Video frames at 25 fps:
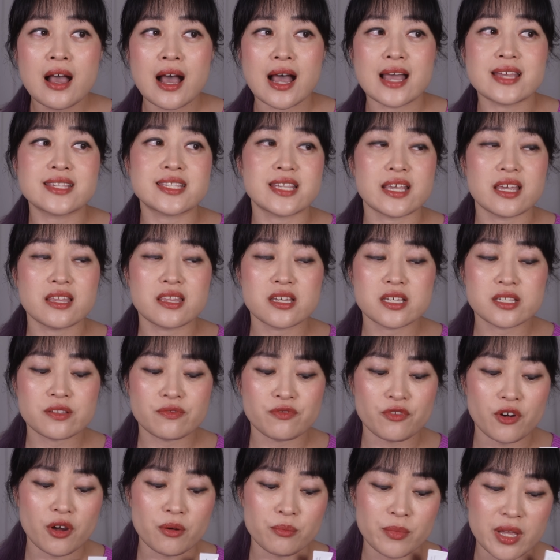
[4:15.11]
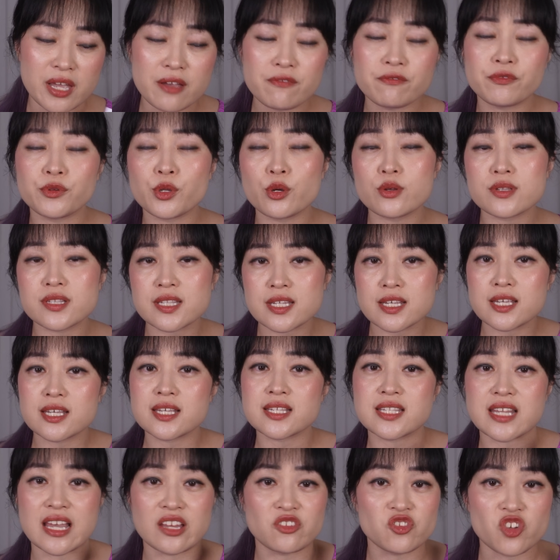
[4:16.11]
I see this from
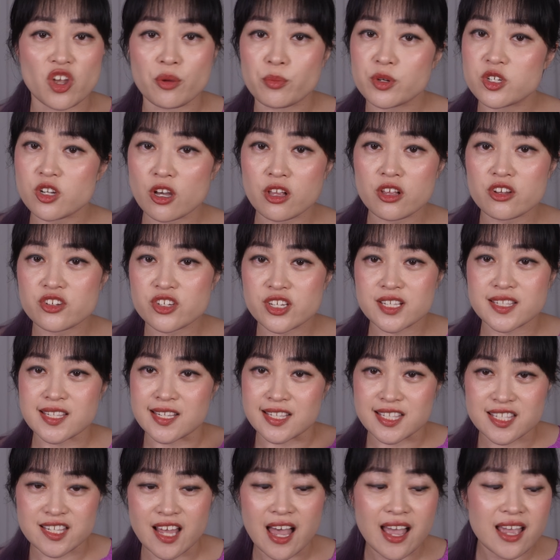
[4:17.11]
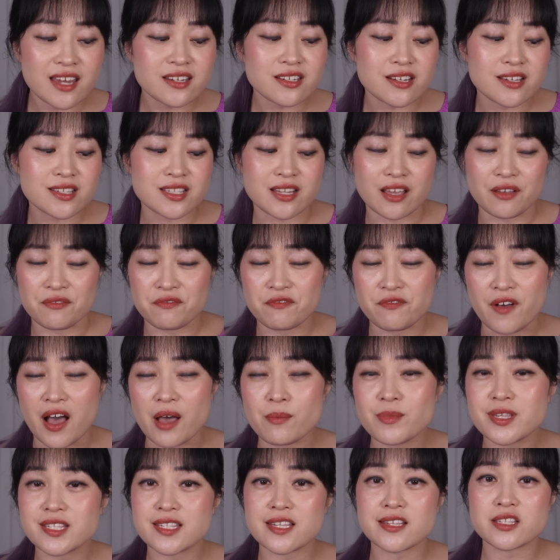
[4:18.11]
influencers and dermatologists and scientists and
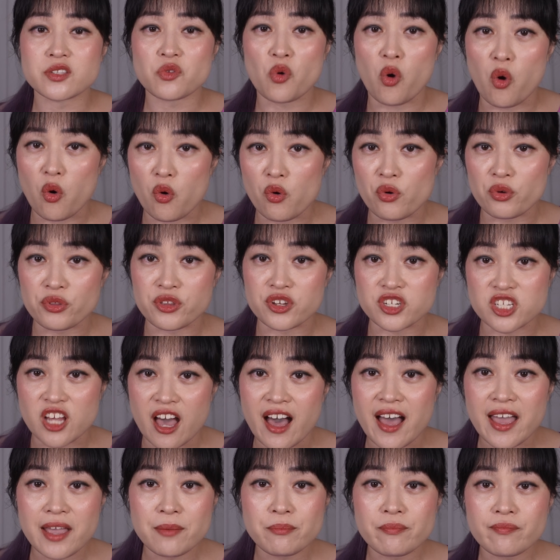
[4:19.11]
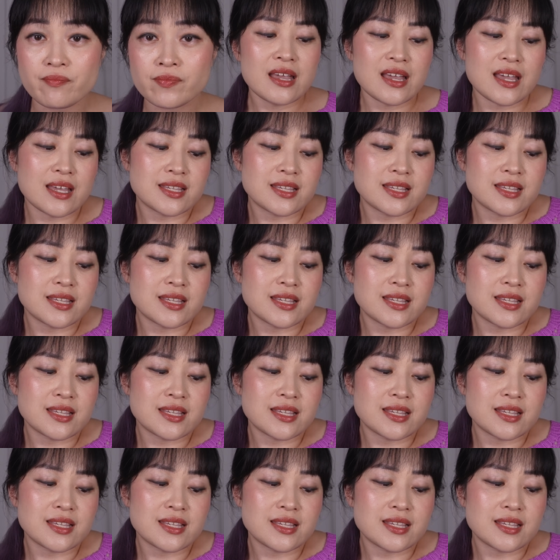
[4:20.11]
pharmacists all the time.